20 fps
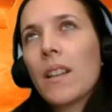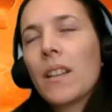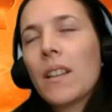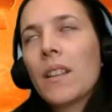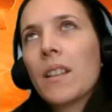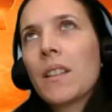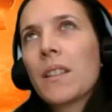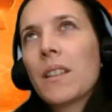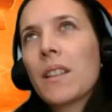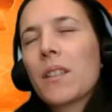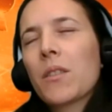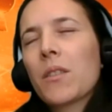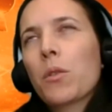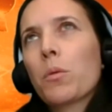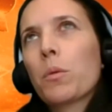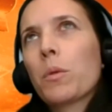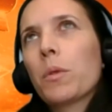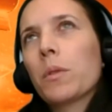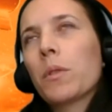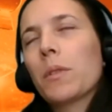Indeed.
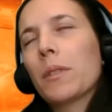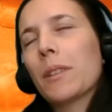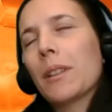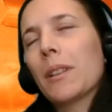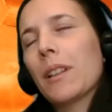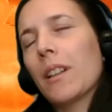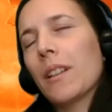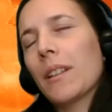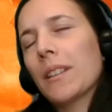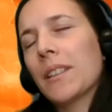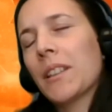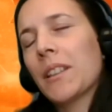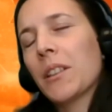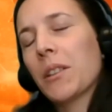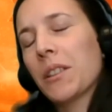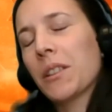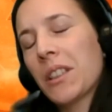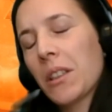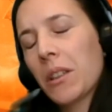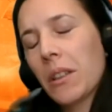So
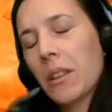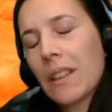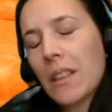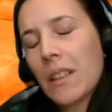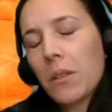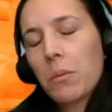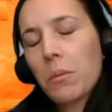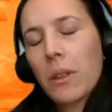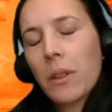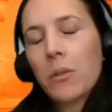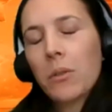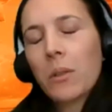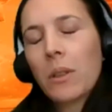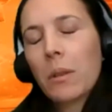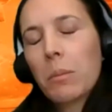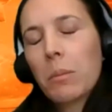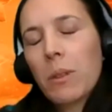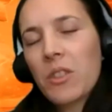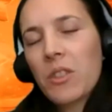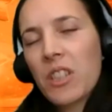here indeed we are
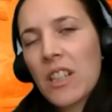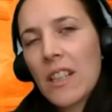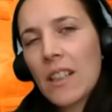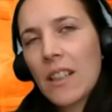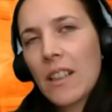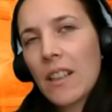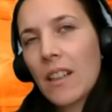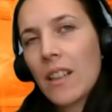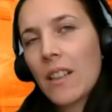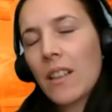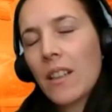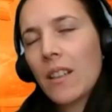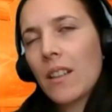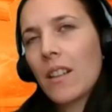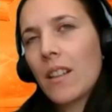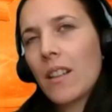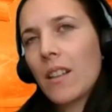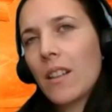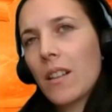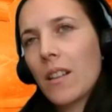talking about Gen AI,